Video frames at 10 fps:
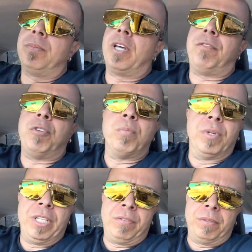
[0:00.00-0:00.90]
if you
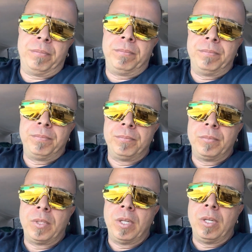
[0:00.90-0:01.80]
believe them.
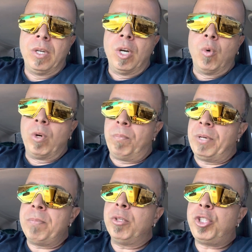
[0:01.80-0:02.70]
When
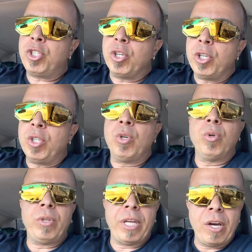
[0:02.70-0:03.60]
people show you
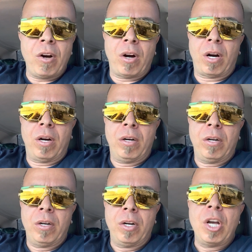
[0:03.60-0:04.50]
who they are,
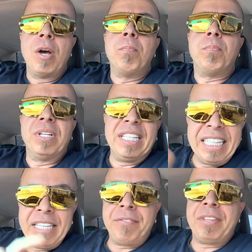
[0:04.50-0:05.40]

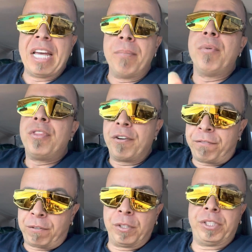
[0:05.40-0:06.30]
believe them the
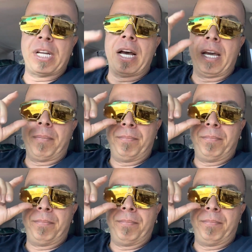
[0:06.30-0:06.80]
first time.